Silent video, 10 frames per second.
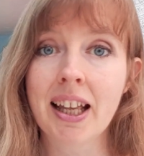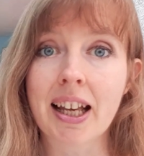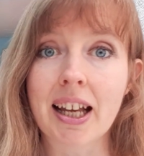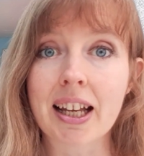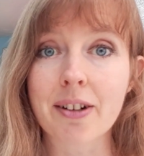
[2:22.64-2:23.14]

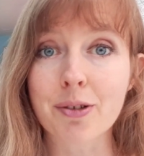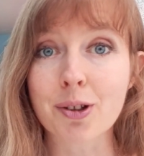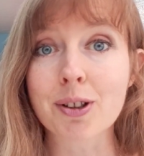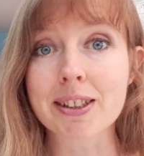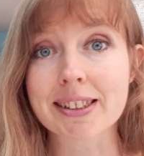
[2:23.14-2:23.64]
And of
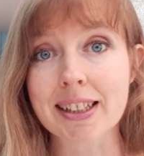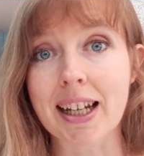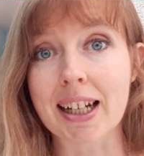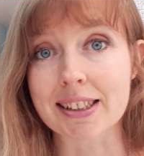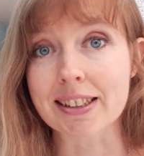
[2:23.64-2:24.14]
course,
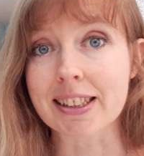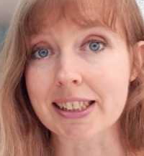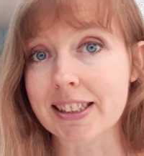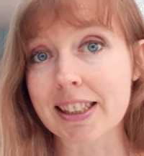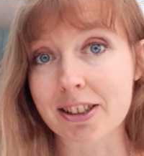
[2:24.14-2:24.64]
as I
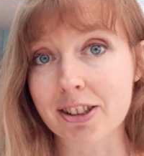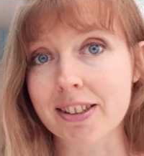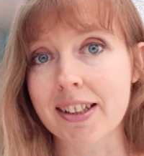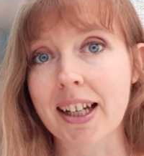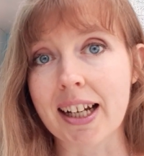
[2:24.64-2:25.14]
did
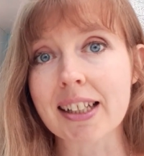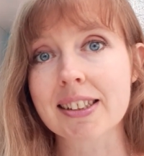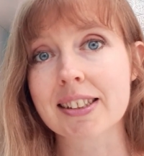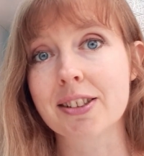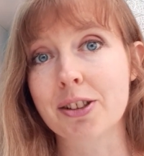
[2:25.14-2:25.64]
just
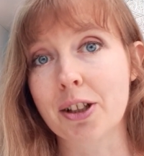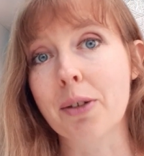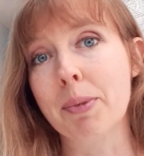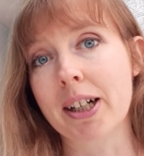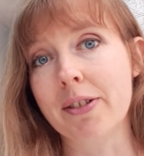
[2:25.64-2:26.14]
that,
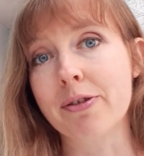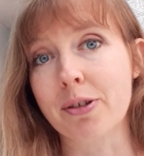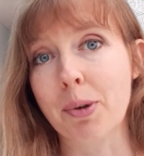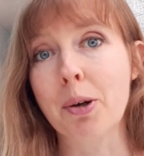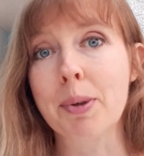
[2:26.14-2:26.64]
took mine
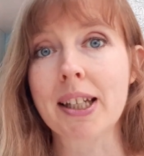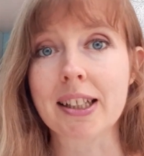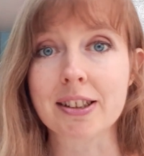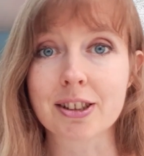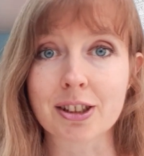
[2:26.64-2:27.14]
from
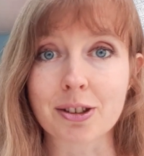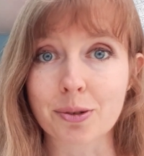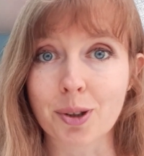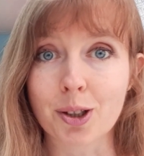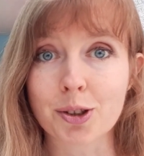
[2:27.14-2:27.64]
hobby
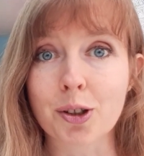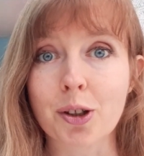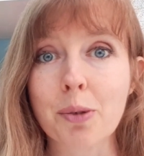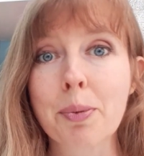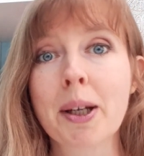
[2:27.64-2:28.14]
to a
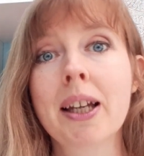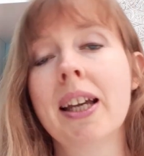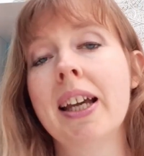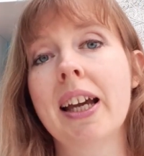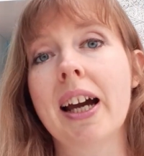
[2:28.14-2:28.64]
job,
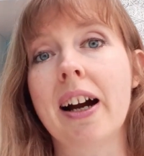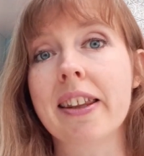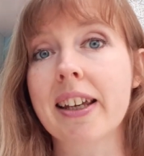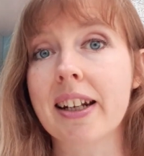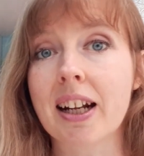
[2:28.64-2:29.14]
I
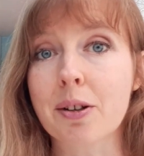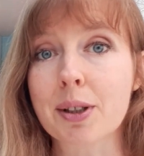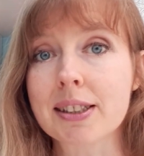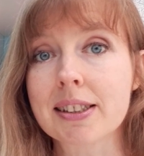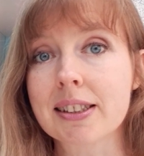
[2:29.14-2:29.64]
then had
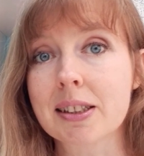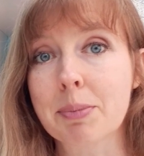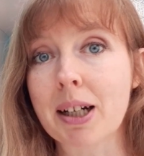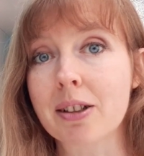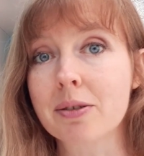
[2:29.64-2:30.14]
questions
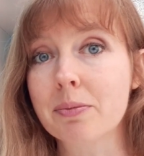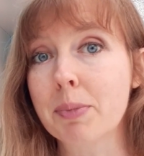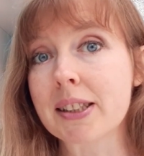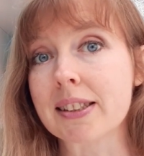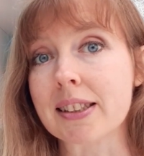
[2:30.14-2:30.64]
about
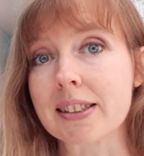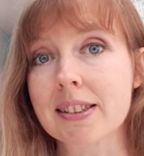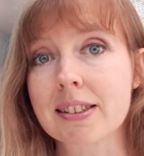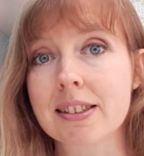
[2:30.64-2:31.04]
business.